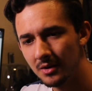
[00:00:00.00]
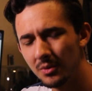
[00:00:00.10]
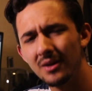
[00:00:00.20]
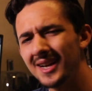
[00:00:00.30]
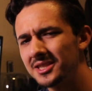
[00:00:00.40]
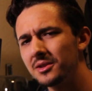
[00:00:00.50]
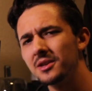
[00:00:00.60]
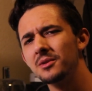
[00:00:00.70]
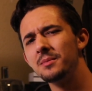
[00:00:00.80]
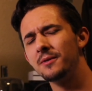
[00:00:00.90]
well actually,
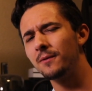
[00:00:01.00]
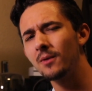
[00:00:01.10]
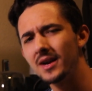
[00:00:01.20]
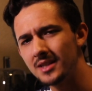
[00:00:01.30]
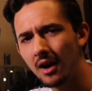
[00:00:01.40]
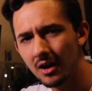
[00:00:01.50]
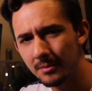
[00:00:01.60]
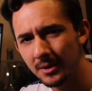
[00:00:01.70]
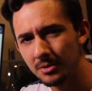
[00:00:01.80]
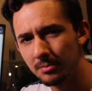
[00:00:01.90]
you know what, before I talk
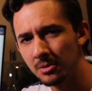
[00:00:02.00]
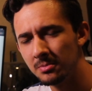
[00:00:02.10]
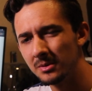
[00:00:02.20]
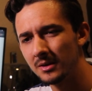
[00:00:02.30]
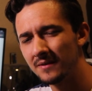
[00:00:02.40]
about the bulb mode,